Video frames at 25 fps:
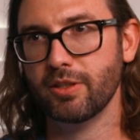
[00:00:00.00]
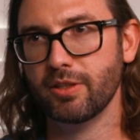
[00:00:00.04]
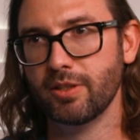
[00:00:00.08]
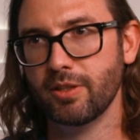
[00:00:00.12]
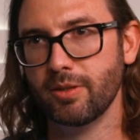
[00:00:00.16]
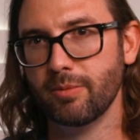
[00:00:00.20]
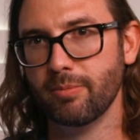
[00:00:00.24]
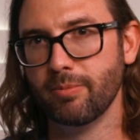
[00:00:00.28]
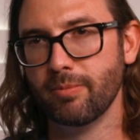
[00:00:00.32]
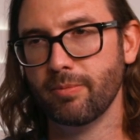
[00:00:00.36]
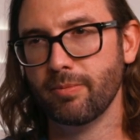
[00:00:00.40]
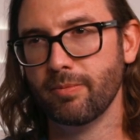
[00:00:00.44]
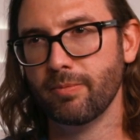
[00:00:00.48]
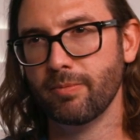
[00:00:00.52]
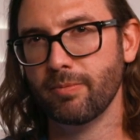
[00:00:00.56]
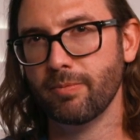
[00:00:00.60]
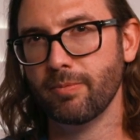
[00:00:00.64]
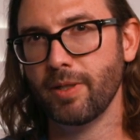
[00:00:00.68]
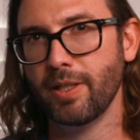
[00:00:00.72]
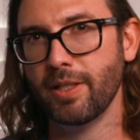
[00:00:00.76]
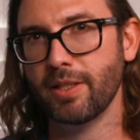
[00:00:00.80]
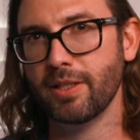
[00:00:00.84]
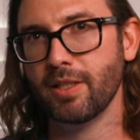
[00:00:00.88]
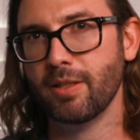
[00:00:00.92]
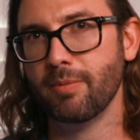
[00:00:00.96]
it
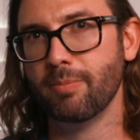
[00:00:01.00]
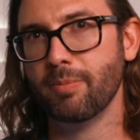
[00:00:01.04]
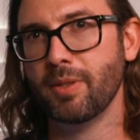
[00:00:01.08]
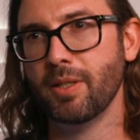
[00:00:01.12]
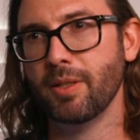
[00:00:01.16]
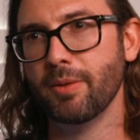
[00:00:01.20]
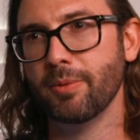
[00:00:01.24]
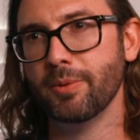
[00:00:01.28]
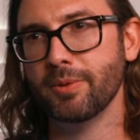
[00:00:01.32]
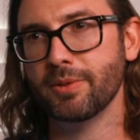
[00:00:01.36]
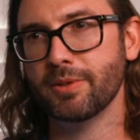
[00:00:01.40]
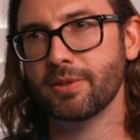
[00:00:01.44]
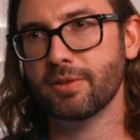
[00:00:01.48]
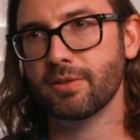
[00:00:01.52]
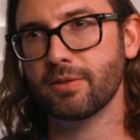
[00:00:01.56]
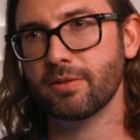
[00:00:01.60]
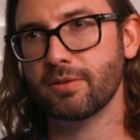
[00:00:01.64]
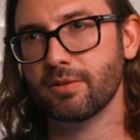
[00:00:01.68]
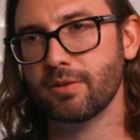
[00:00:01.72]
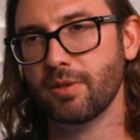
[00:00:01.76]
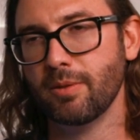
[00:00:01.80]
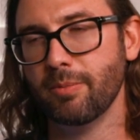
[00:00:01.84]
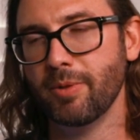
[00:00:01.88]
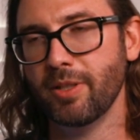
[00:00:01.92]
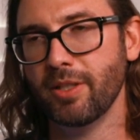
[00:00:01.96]
might not be able
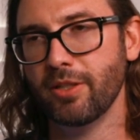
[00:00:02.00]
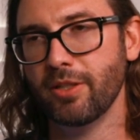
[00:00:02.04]
to be